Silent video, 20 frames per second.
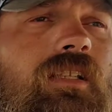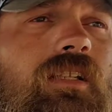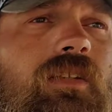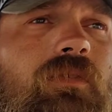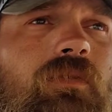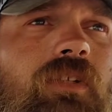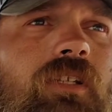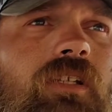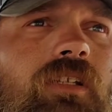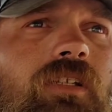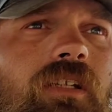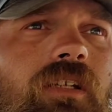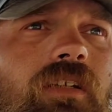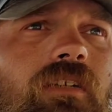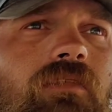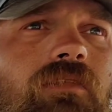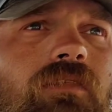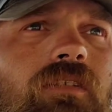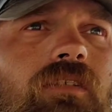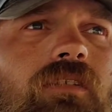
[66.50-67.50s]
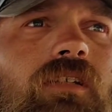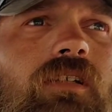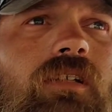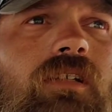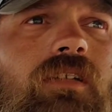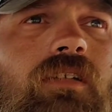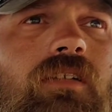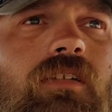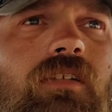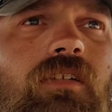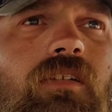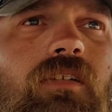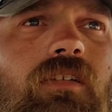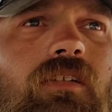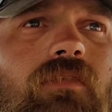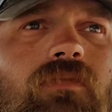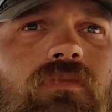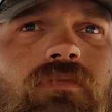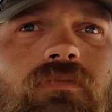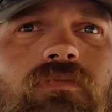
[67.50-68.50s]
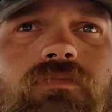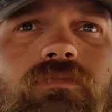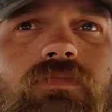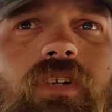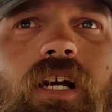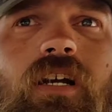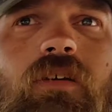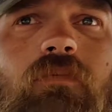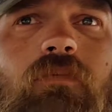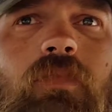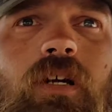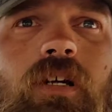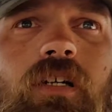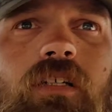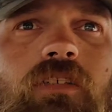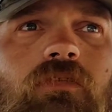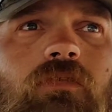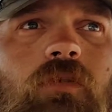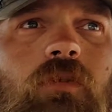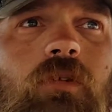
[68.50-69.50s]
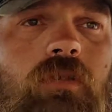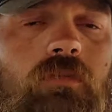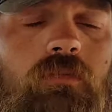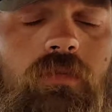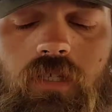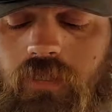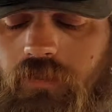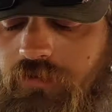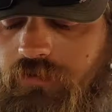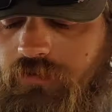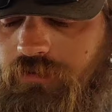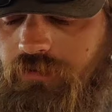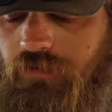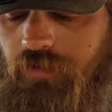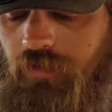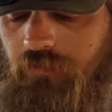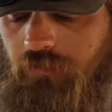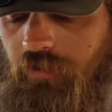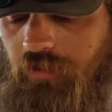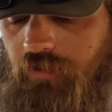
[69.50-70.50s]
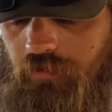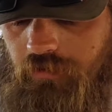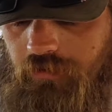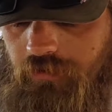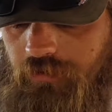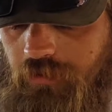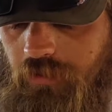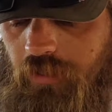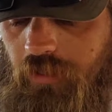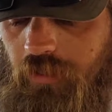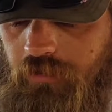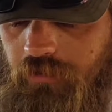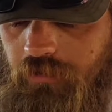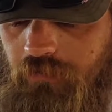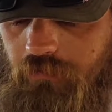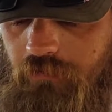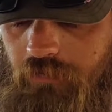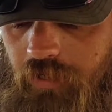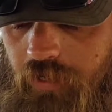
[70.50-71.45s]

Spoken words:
think they retail for like 35 bucks, 40 bucks or something. This was an auction